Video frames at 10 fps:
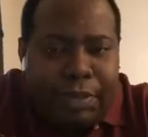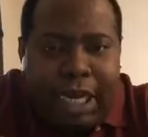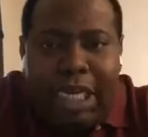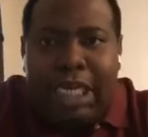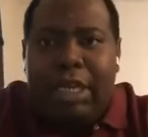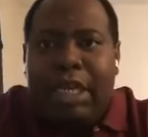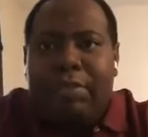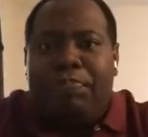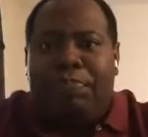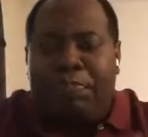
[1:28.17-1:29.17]
in
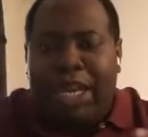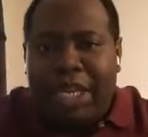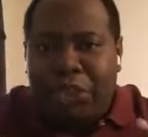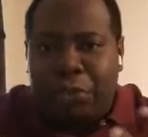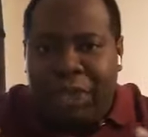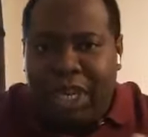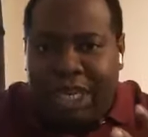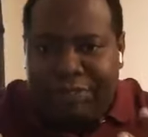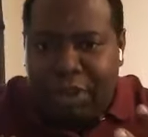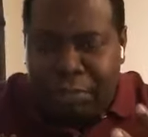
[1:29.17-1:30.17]
peer-to-peer
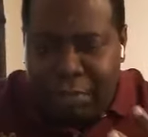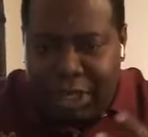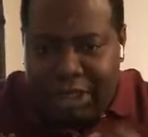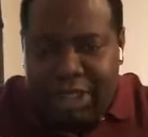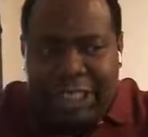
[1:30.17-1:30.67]
development.